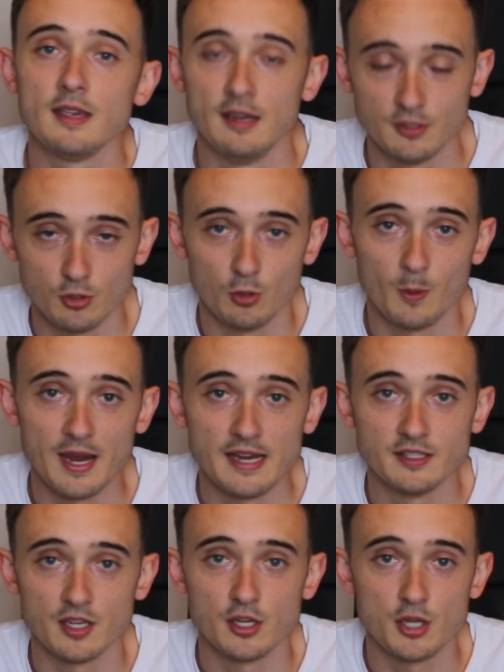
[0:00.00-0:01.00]
is
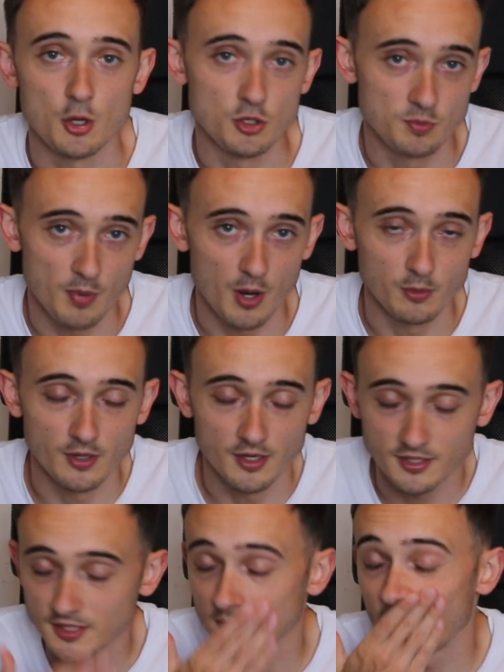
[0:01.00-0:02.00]
always a huge
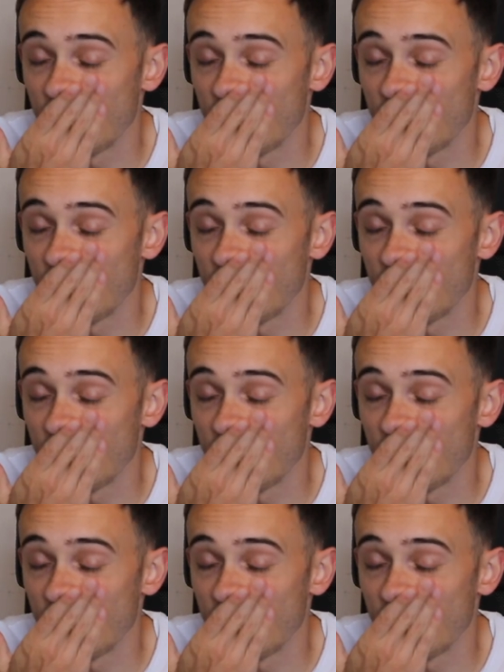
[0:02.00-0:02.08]
bonus,